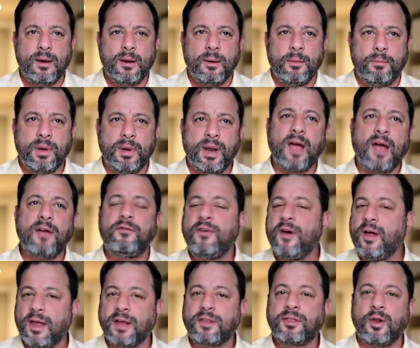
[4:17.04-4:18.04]
But I
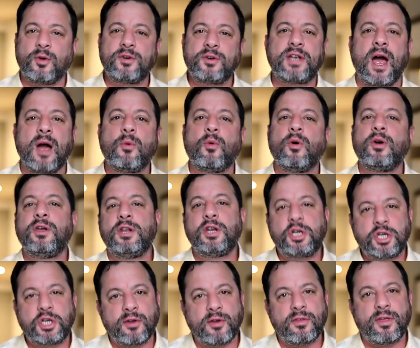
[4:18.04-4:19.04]
felt like the Lord said, I want you to
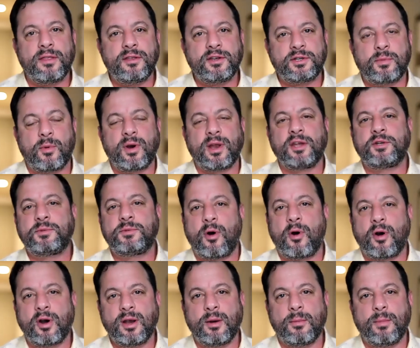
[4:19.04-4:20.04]
share that this morning as
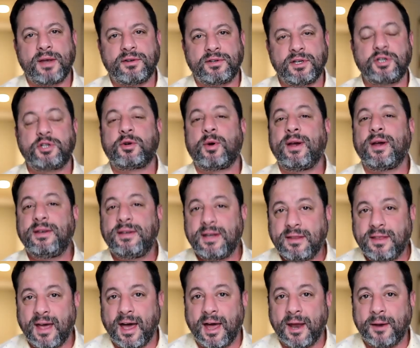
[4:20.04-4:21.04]
part of your message. So I did
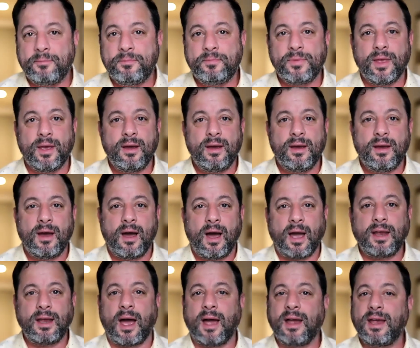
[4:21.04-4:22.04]
that.
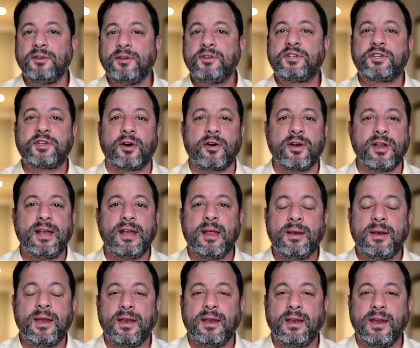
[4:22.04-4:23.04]
I inserted it.
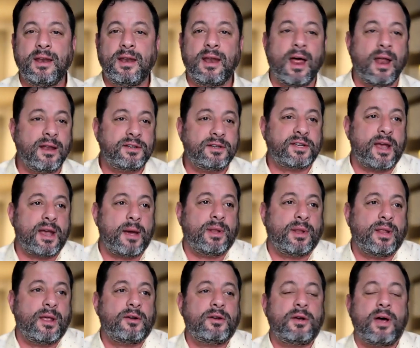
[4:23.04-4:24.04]
And honestly,
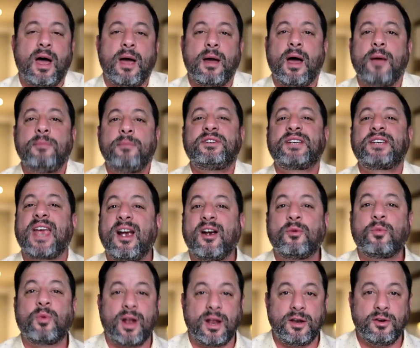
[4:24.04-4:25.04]
I'm scared
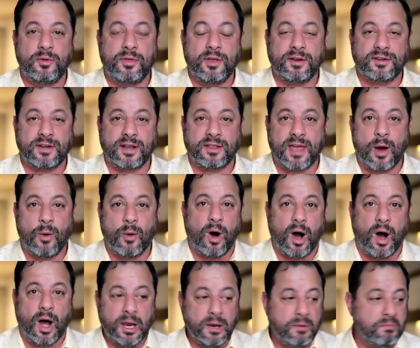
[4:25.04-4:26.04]
when I do things like that.
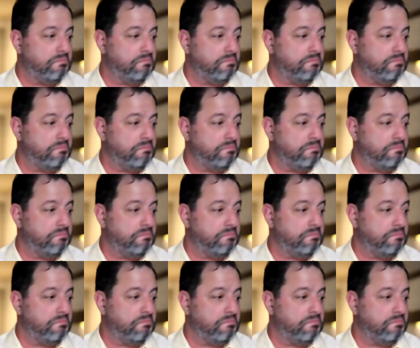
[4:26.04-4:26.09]
Why?